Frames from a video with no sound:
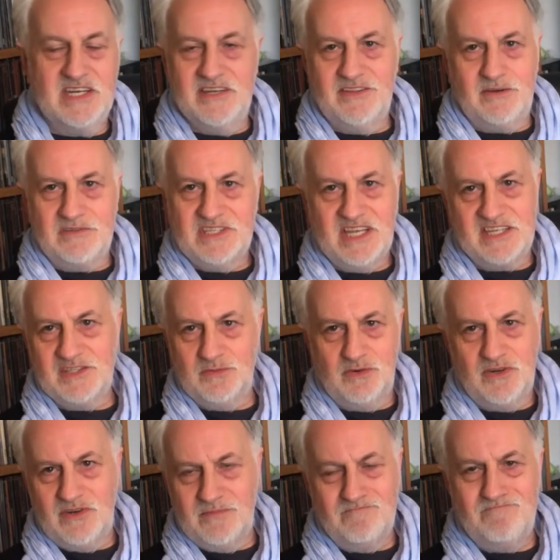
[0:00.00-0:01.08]
those things
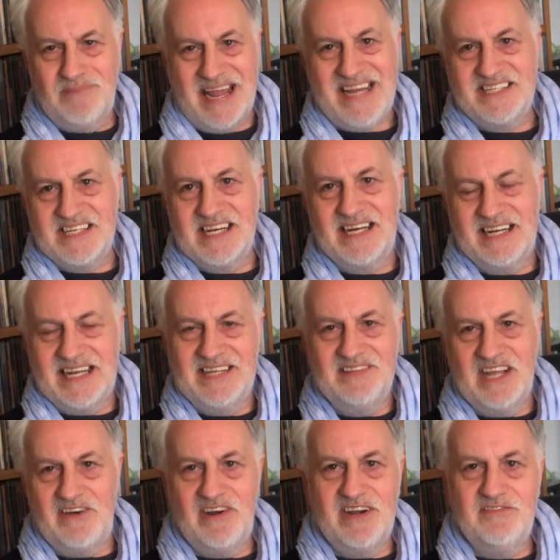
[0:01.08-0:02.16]
were basically in
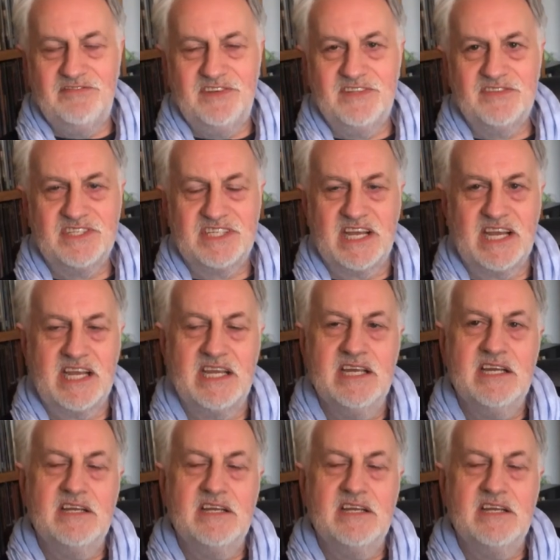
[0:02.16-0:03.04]
their infancy.